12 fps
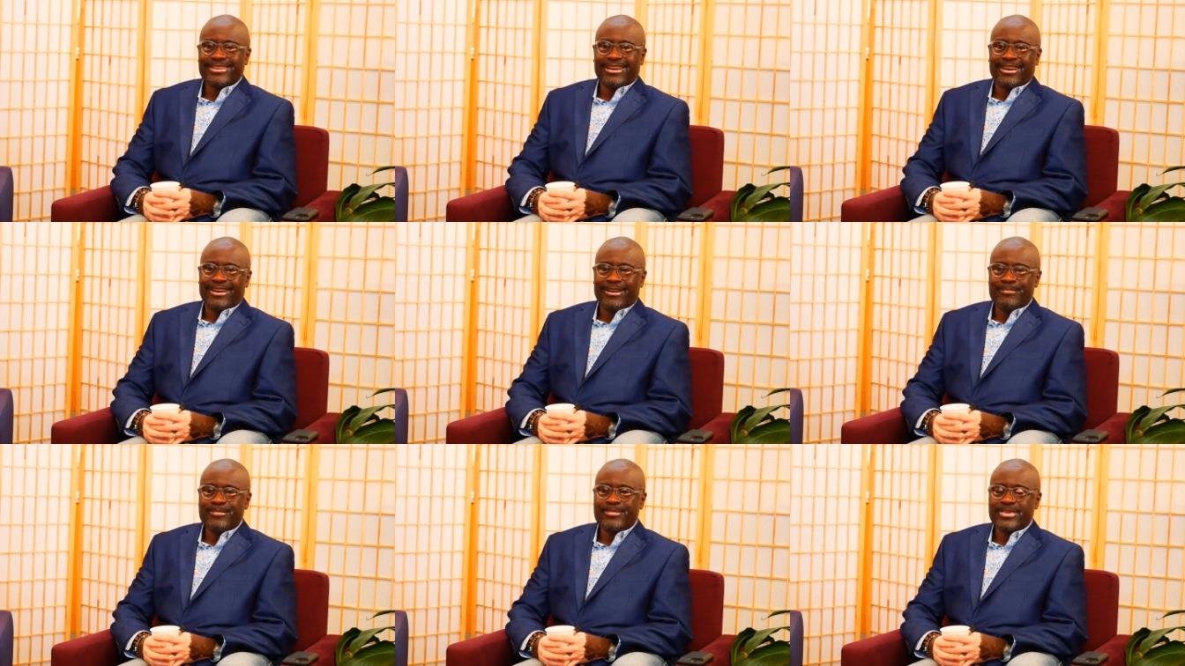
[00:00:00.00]

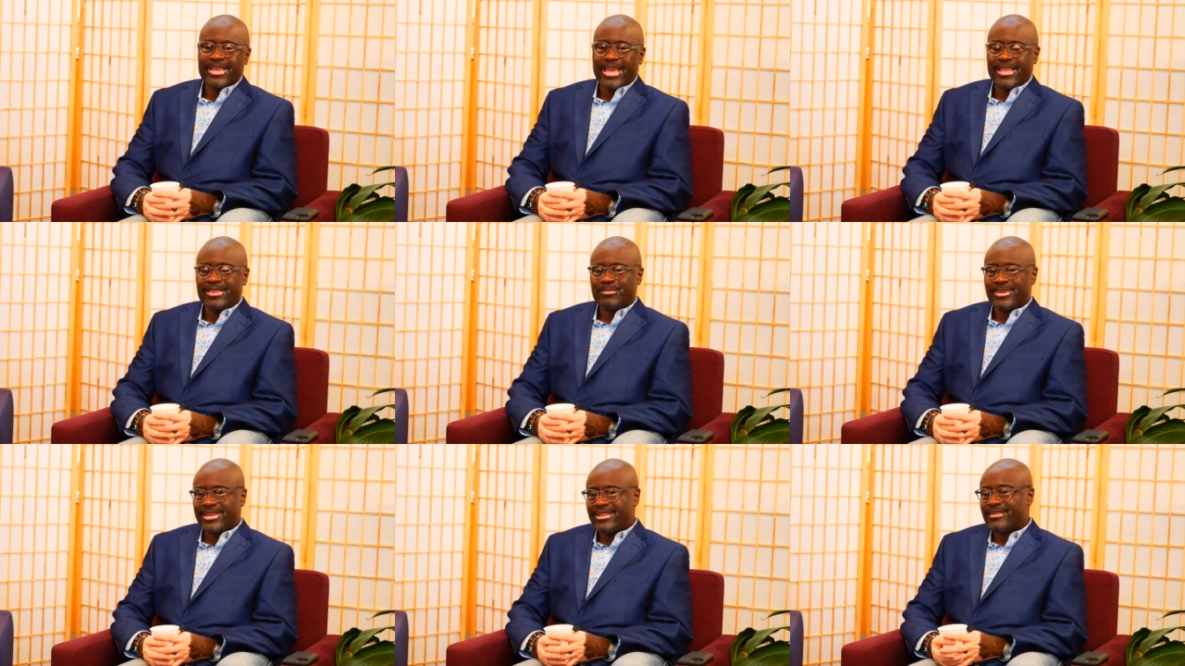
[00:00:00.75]
Um, and the
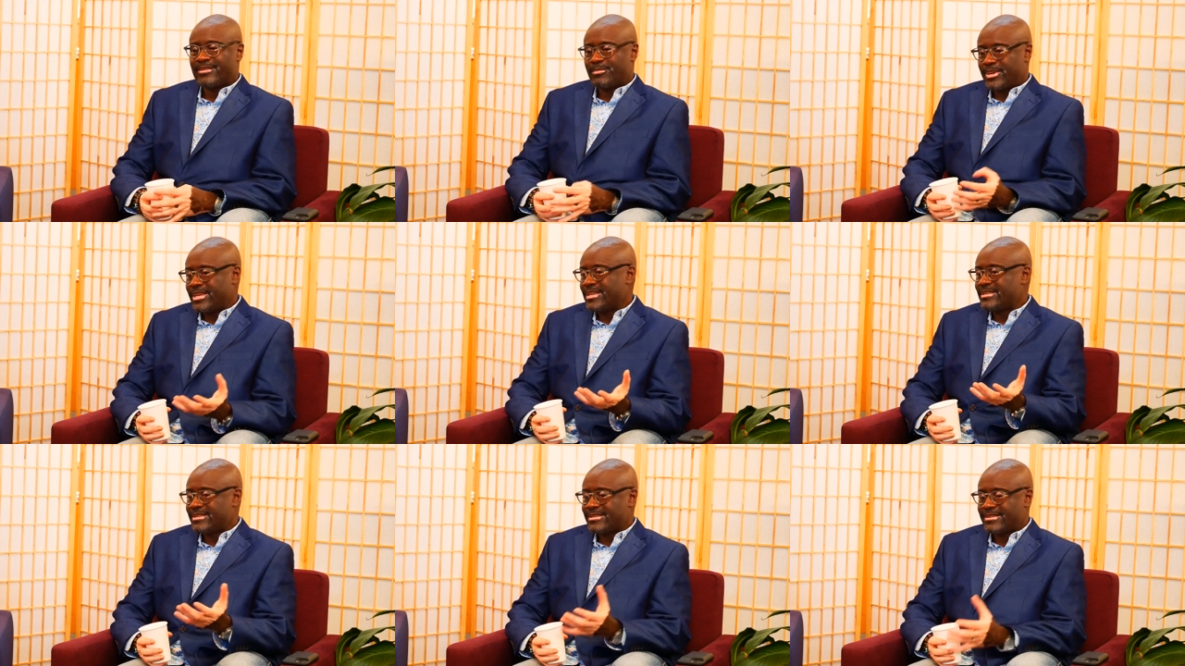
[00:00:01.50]
beginning of the
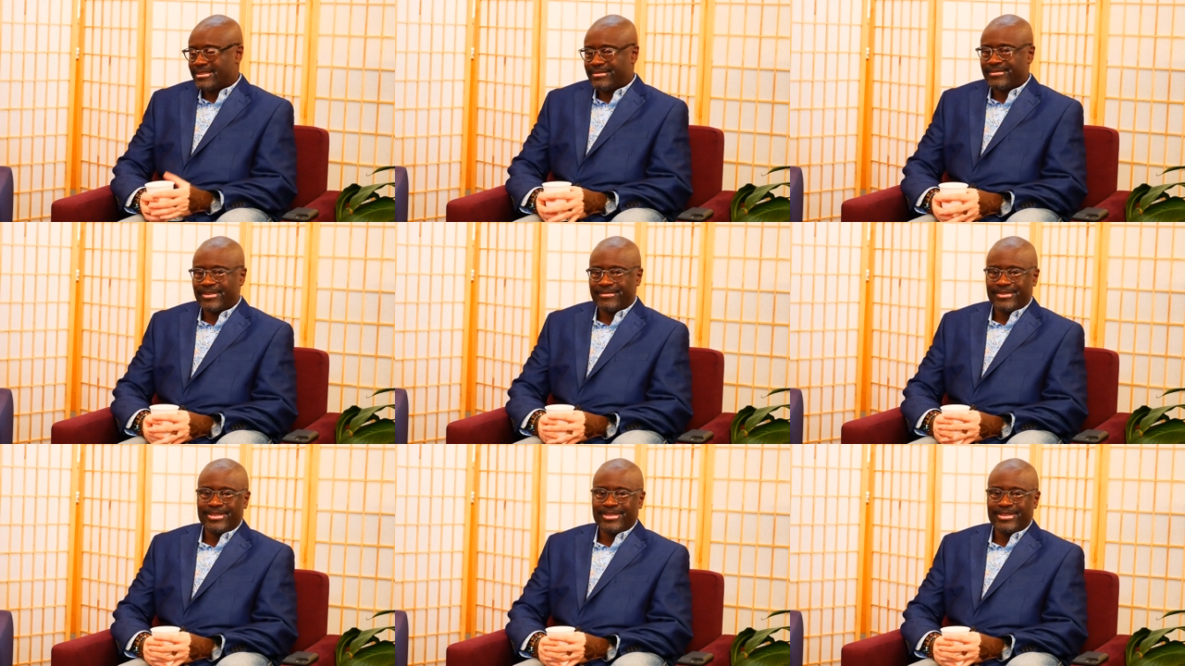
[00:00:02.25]
piece, if, if,